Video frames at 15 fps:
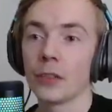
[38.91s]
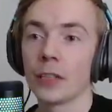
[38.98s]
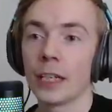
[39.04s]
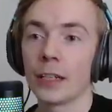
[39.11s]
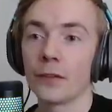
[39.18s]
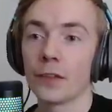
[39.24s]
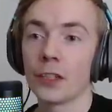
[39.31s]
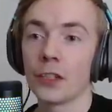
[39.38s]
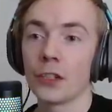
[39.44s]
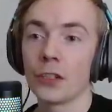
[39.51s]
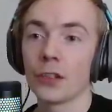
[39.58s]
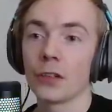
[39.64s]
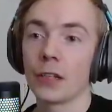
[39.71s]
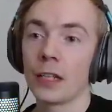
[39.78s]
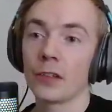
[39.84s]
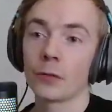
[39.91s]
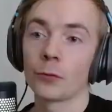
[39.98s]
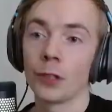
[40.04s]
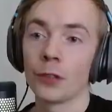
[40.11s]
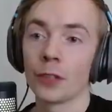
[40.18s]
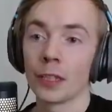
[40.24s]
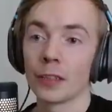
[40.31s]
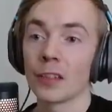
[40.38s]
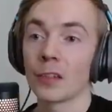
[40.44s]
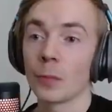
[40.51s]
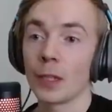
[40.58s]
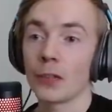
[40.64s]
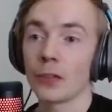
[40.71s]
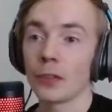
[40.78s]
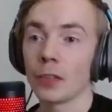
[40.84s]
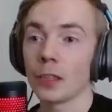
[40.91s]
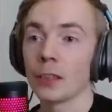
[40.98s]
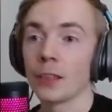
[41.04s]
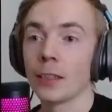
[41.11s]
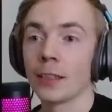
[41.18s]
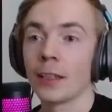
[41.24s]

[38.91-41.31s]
You gotta fish as a rogue especially